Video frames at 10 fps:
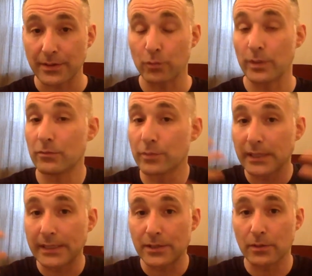that we
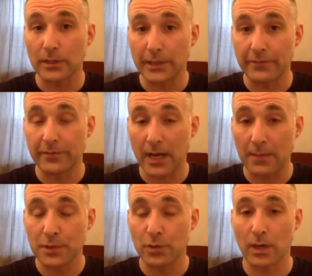really don't live
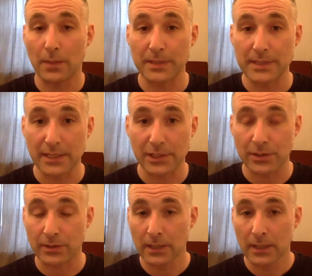up to our
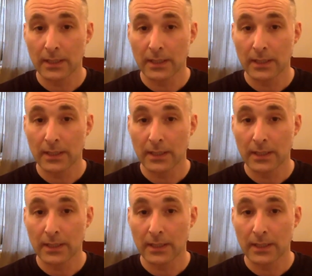potential.